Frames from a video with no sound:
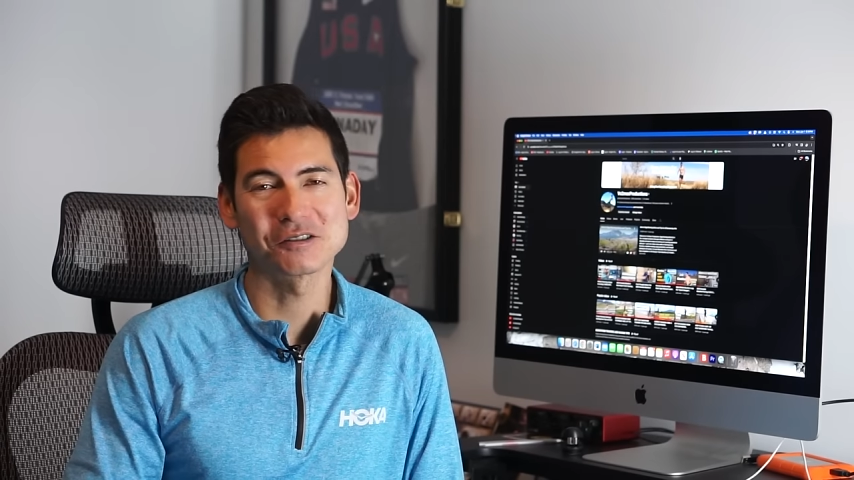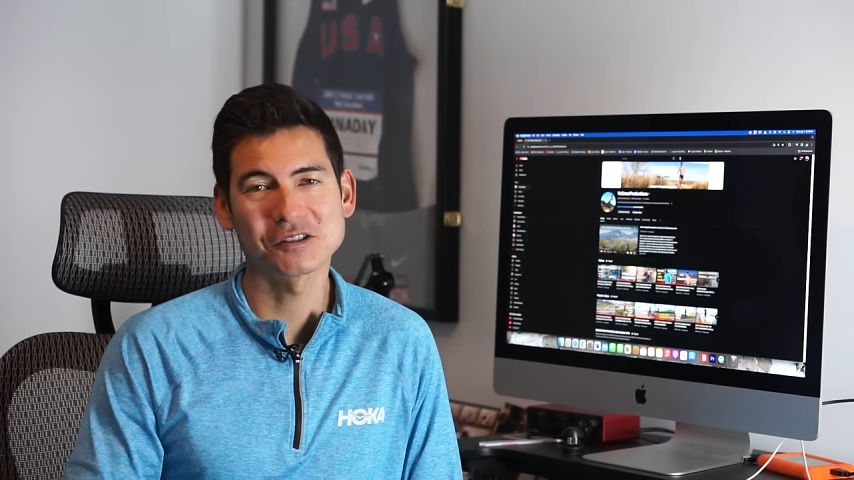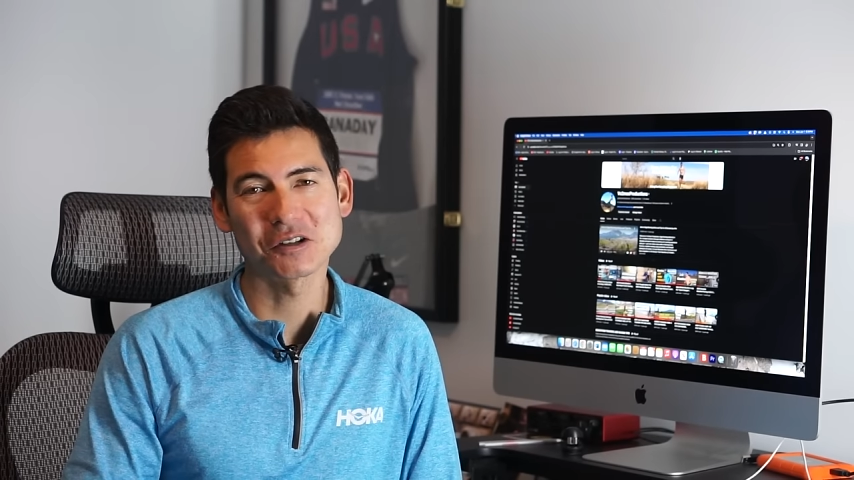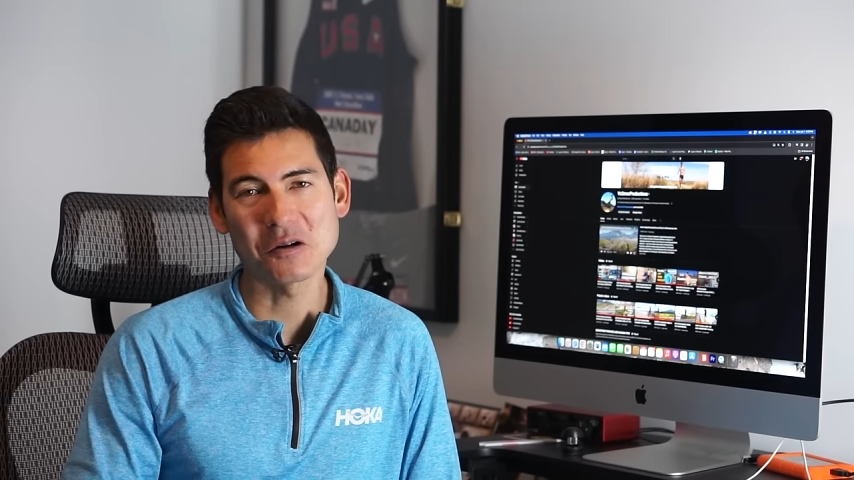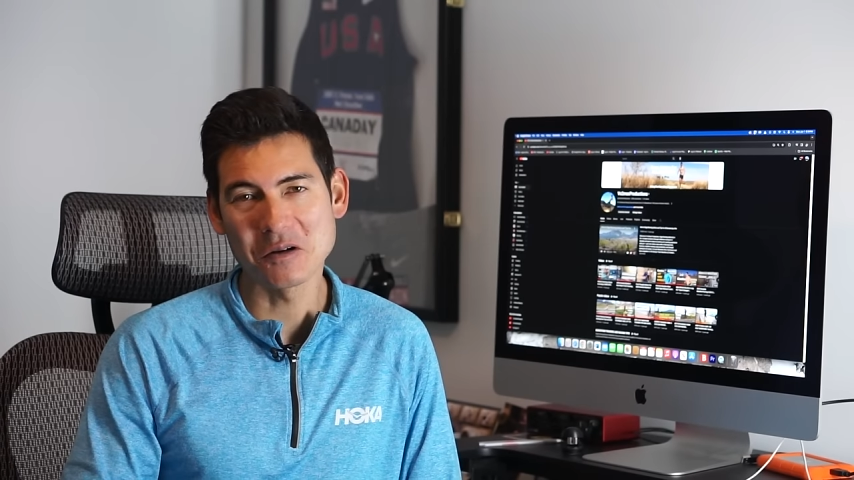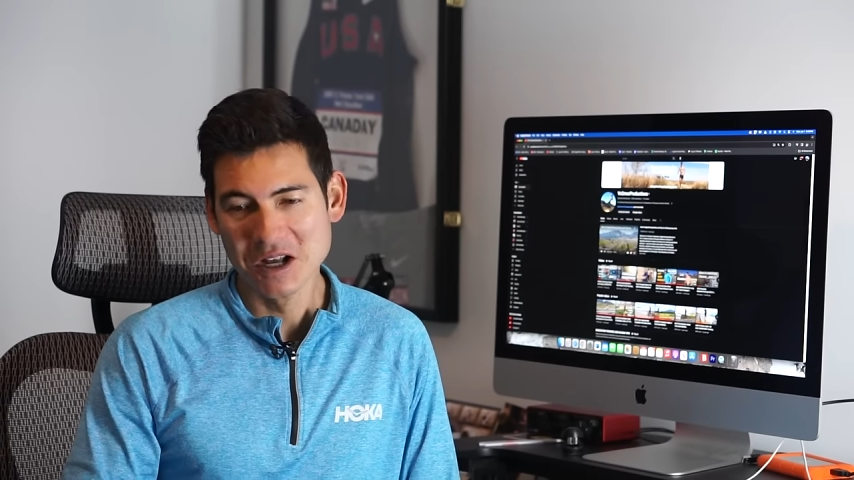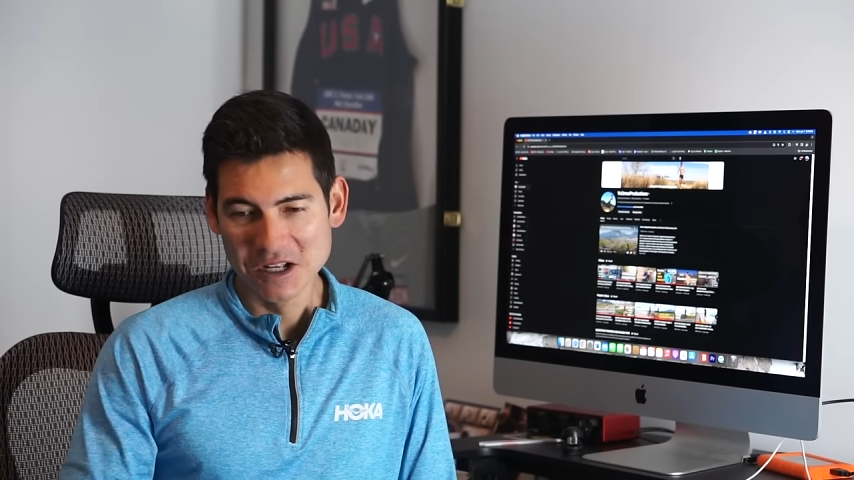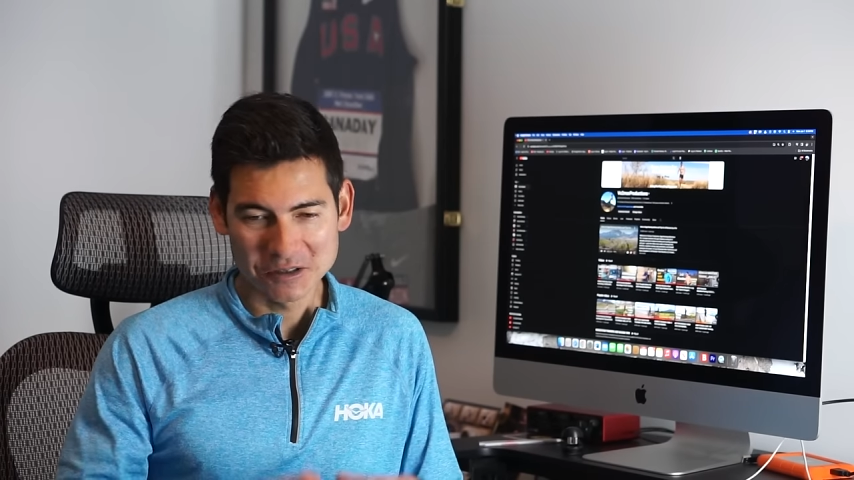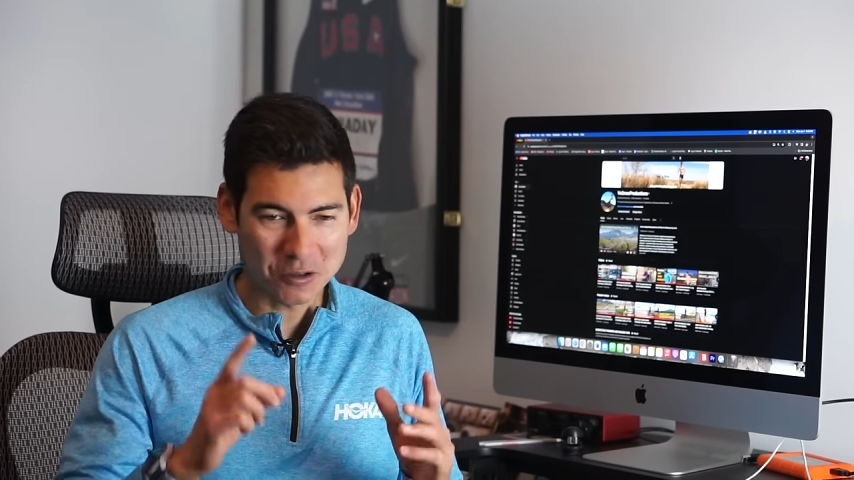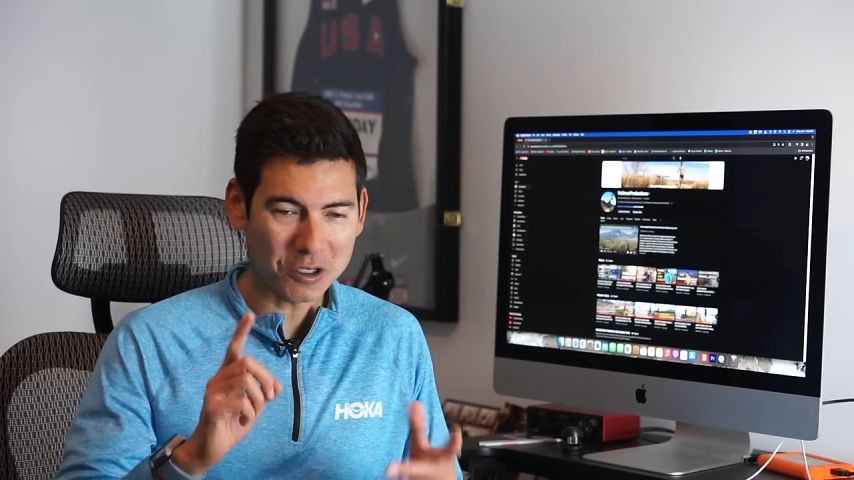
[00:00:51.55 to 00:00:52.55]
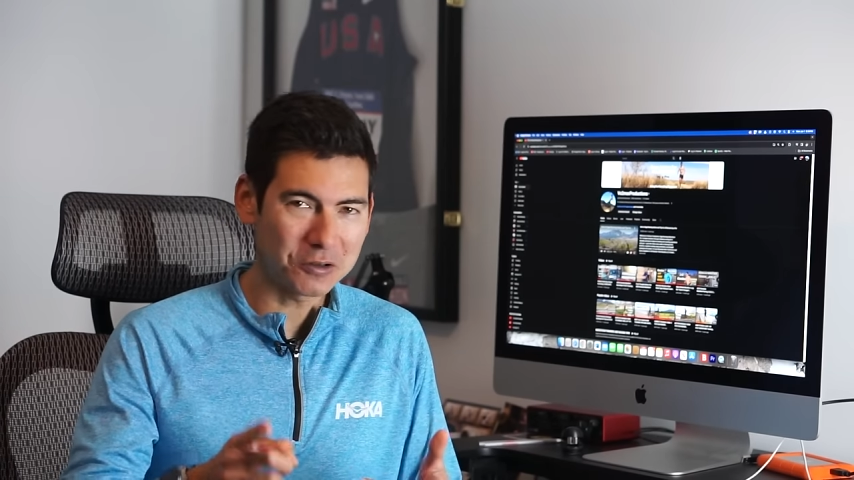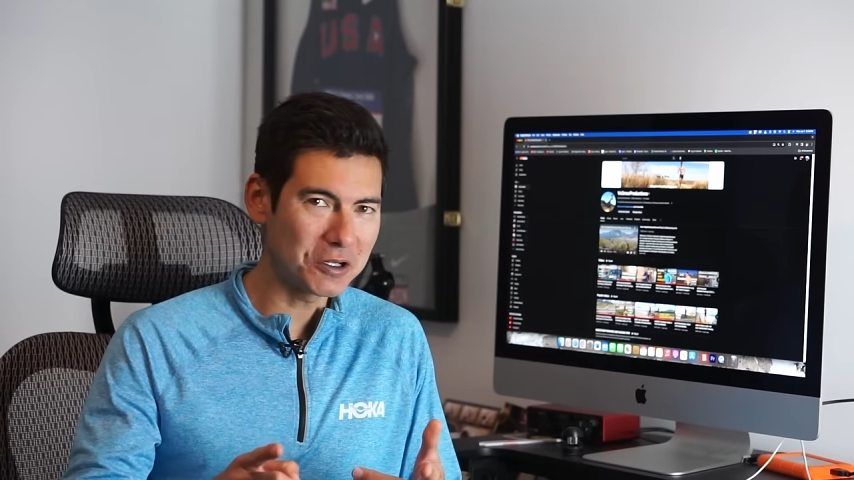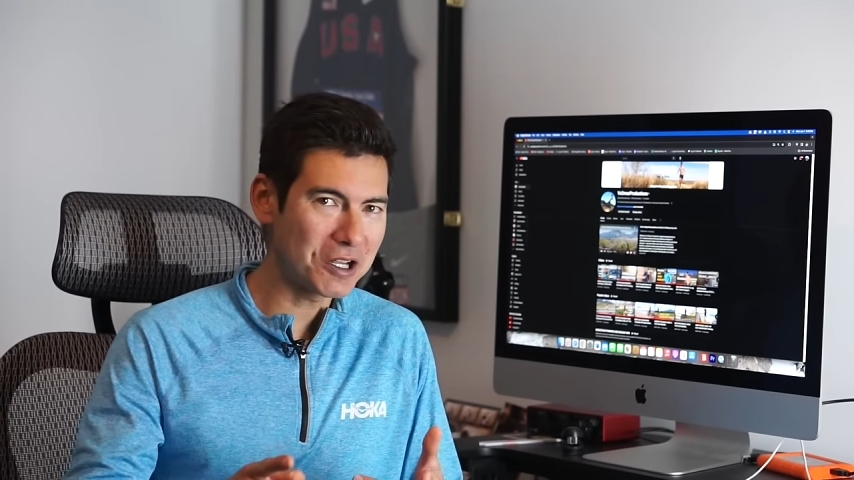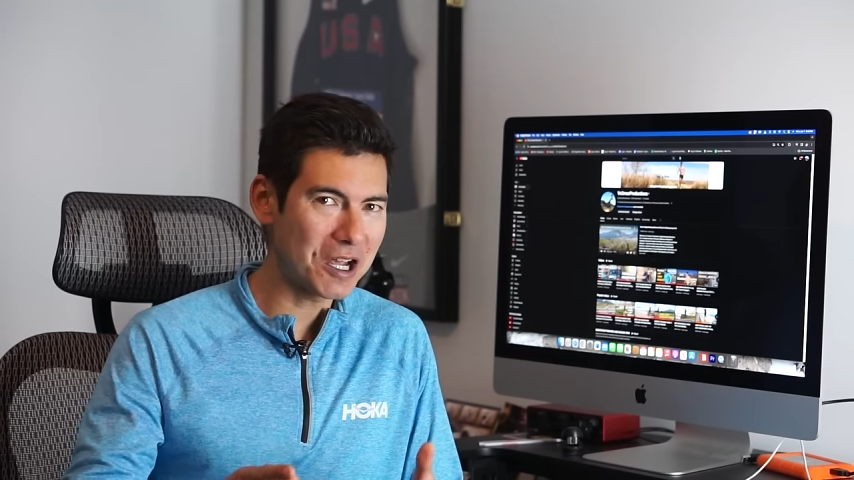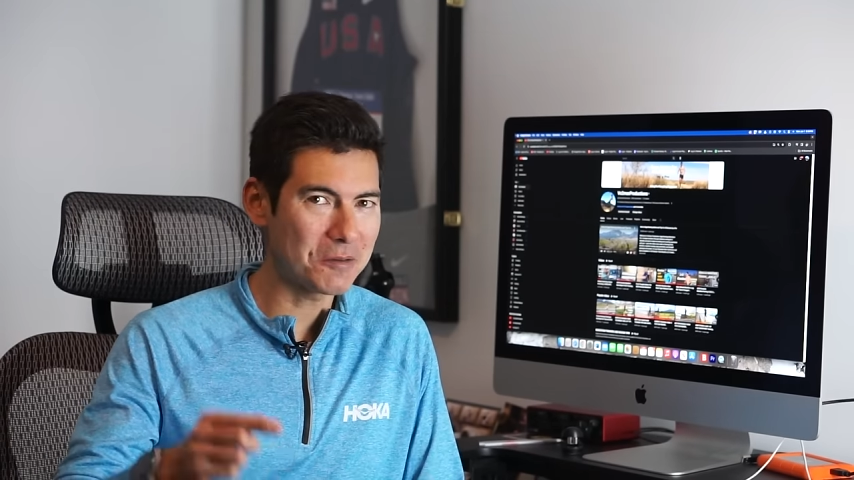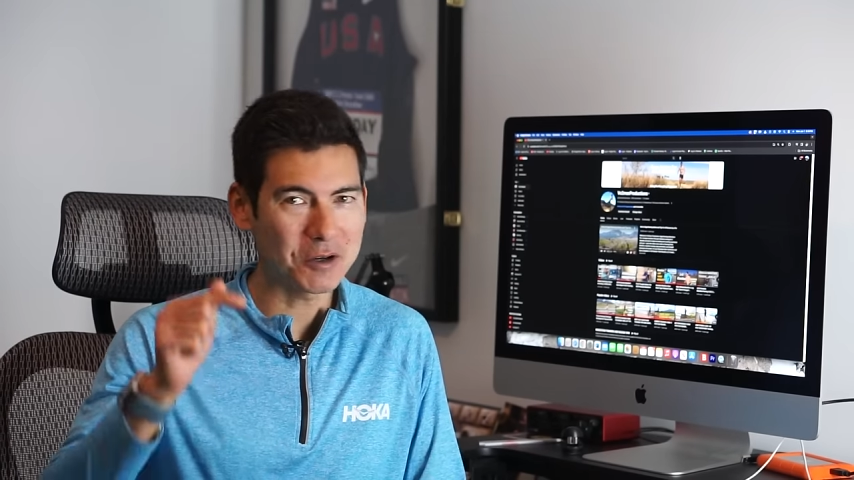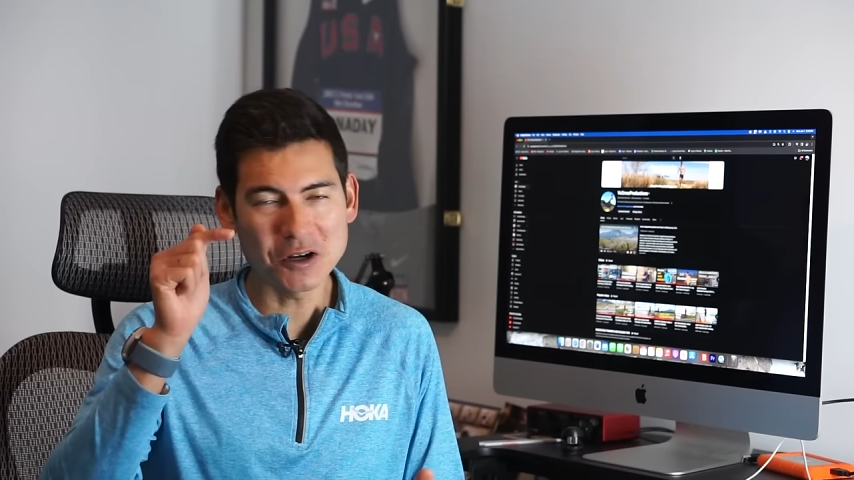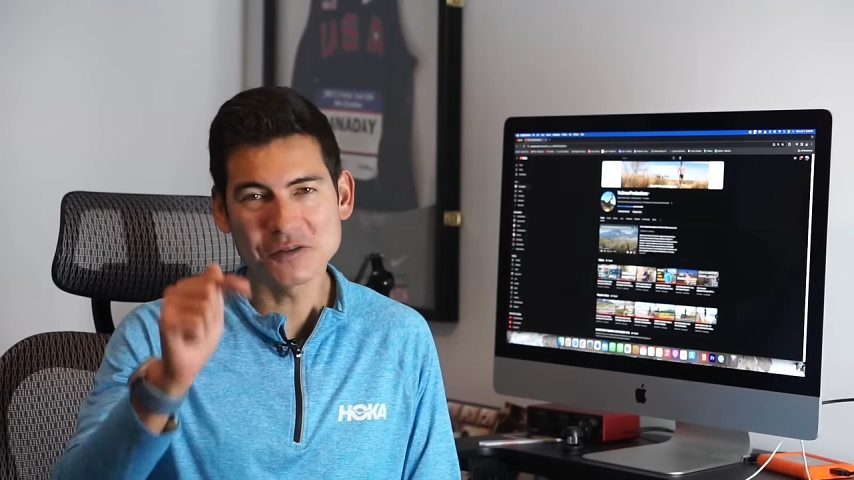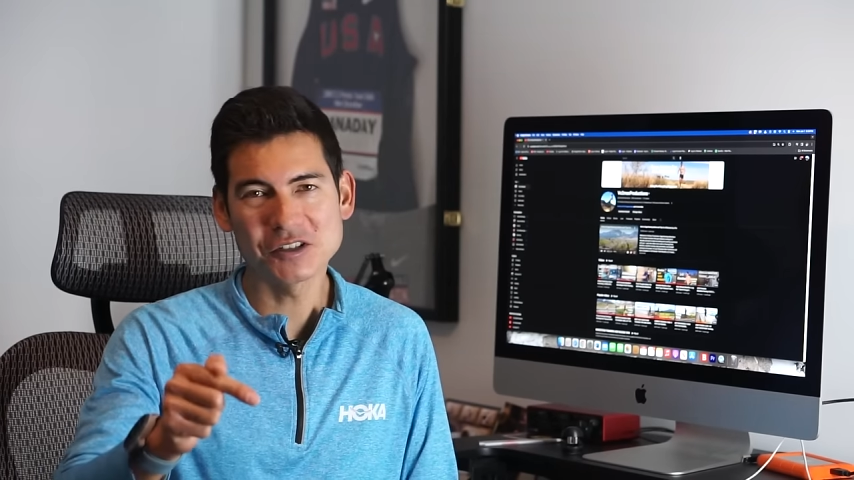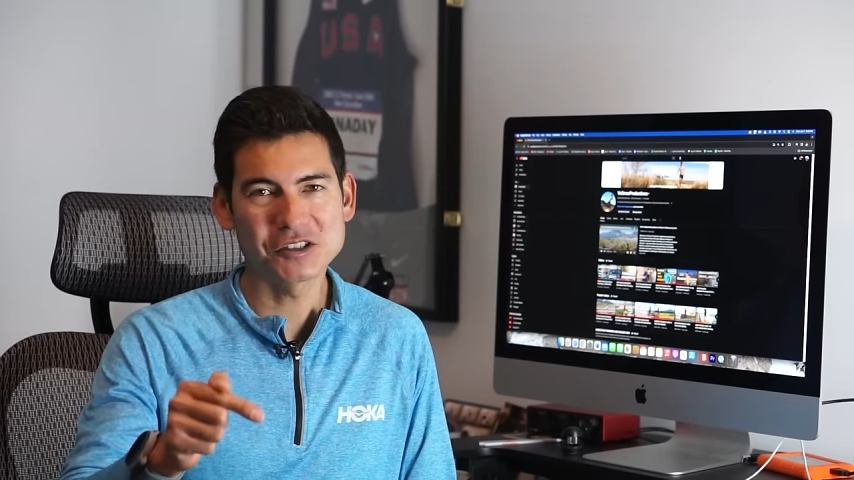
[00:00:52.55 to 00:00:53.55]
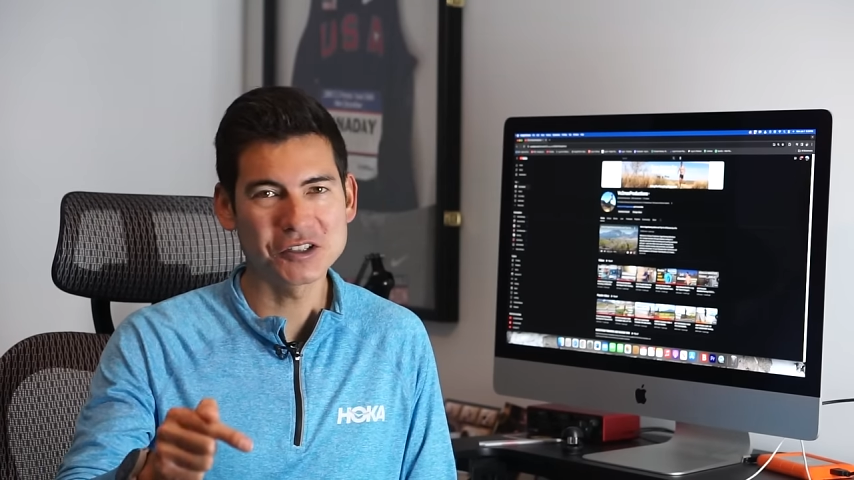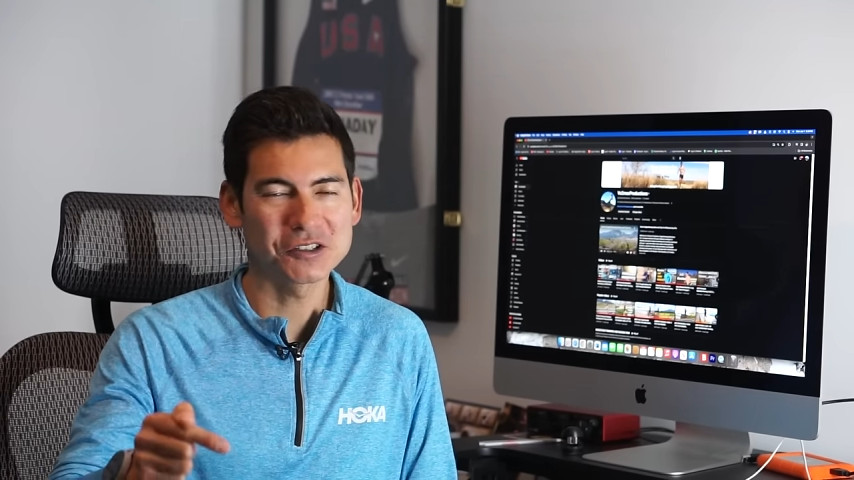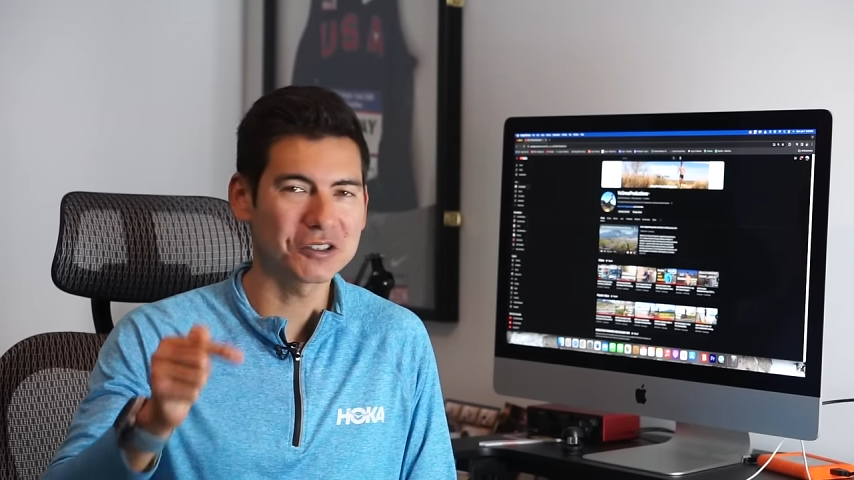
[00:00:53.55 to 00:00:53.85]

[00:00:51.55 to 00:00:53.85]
So quick recap of this year.